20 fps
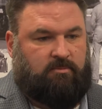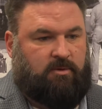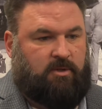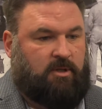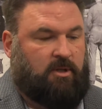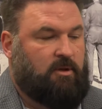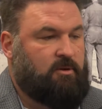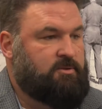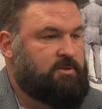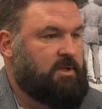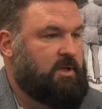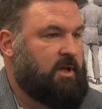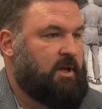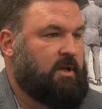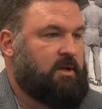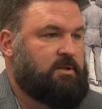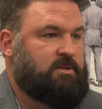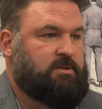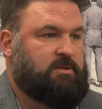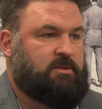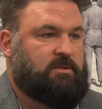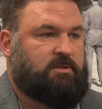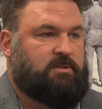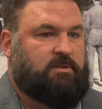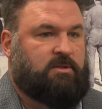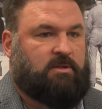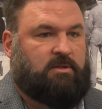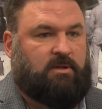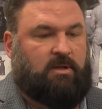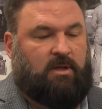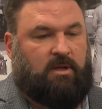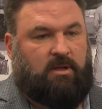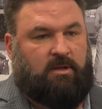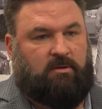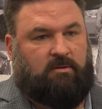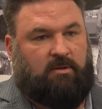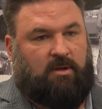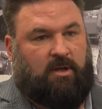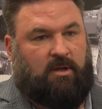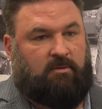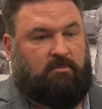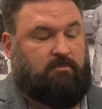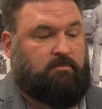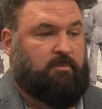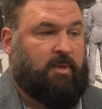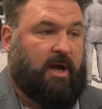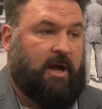closing agents and